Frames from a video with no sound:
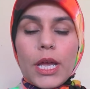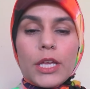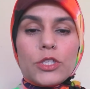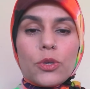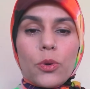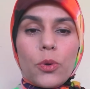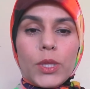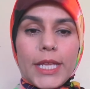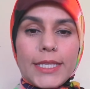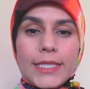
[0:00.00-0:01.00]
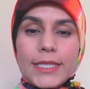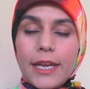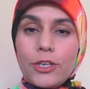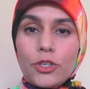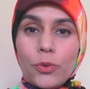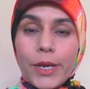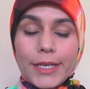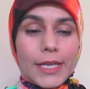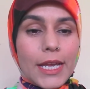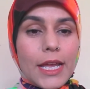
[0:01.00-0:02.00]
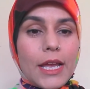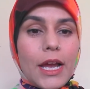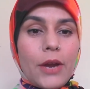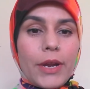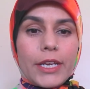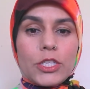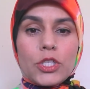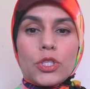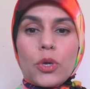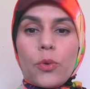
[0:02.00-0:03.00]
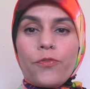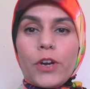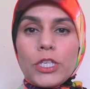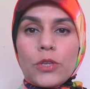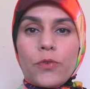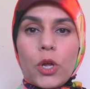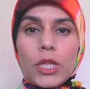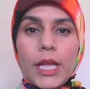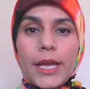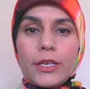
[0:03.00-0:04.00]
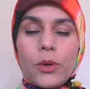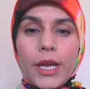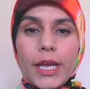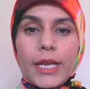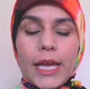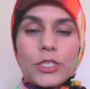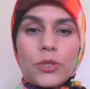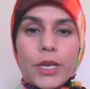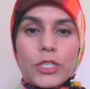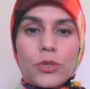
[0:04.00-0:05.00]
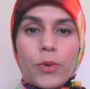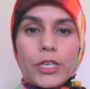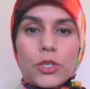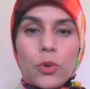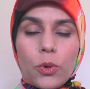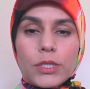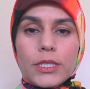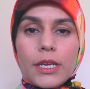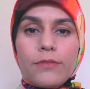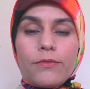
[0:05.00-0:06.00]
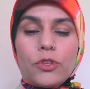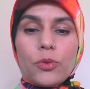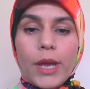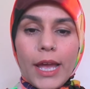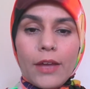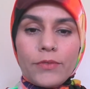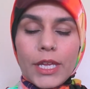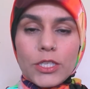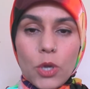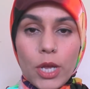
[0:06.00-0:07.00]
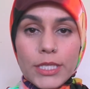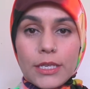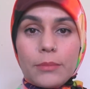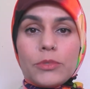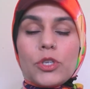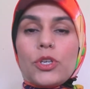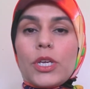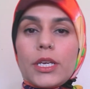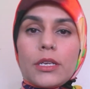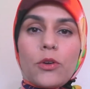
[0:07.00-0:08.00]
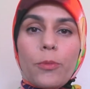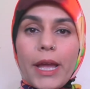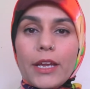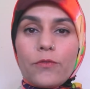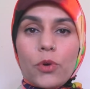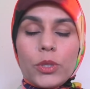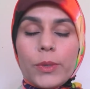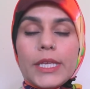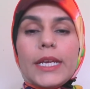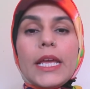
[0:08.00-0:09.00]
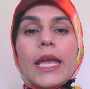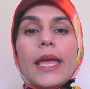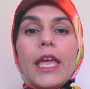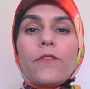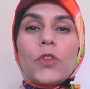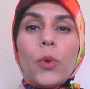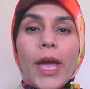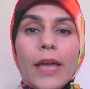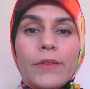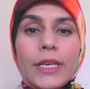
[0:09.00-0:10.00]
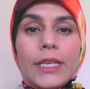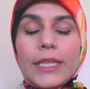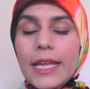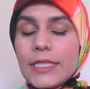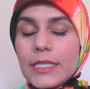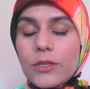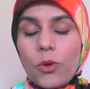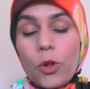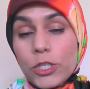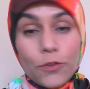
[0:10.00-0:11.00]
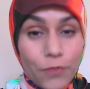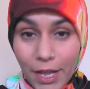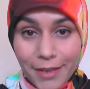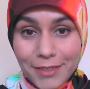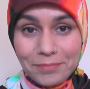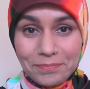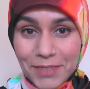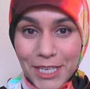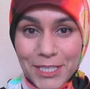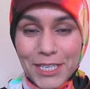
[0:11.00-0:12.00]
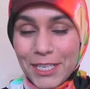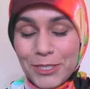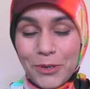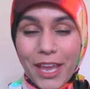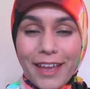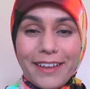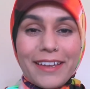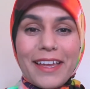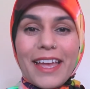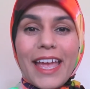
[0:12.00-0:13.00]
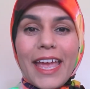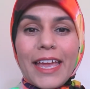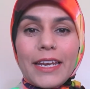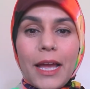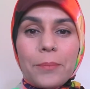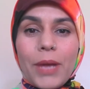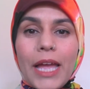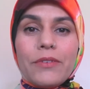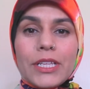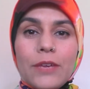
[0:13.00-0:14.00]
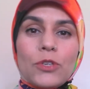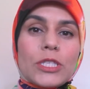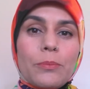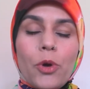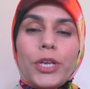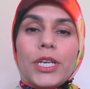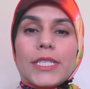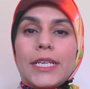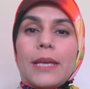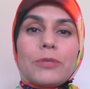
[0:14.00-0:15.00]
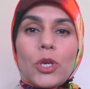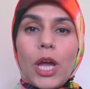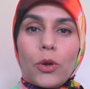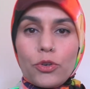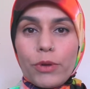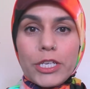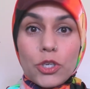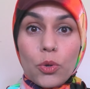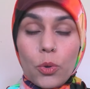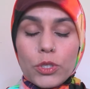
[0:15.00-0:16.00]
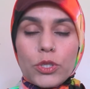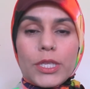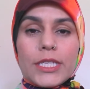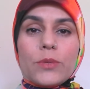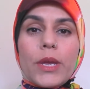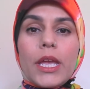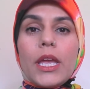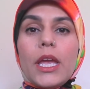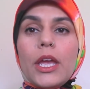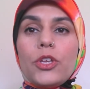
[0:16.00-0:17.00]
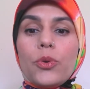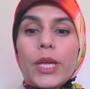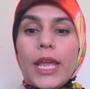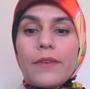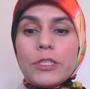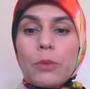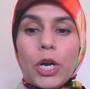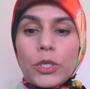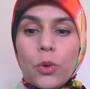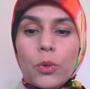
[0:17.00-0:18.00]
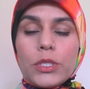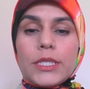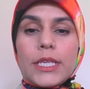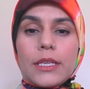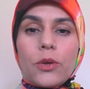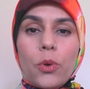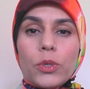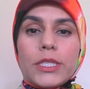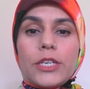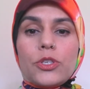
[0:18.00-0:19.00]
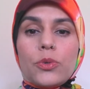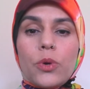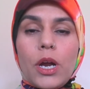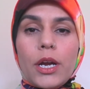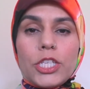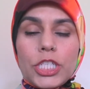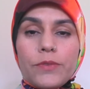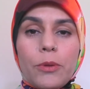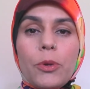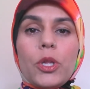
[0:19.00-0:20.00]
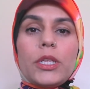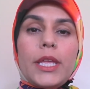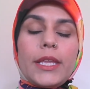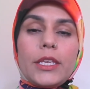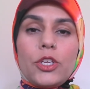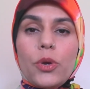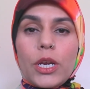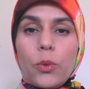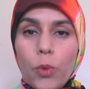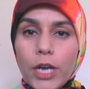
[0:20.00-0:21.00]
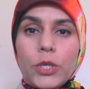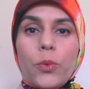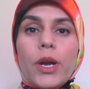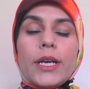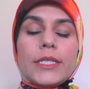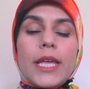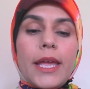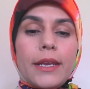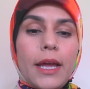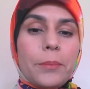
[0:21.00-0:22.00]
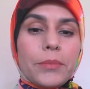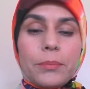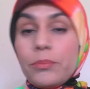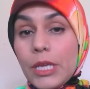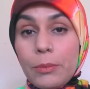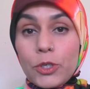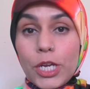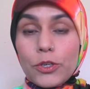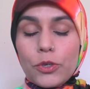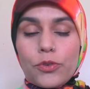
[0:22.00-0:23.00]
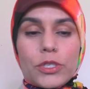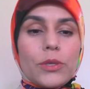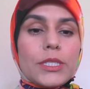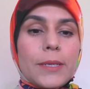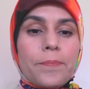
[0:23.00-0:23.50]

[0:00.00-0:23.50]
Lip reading: So let's get to it. All right, so first of all, I know I had asked you guys to write your goals. If you have, that's awesome, so you can go back and forth with it. If you haven't, that's also fine. It's okay. And I will give you some pointers and tips on how to write your goals, so this way you can have smart goals that you are achievable, that you're going to work towards, and be able to get good results.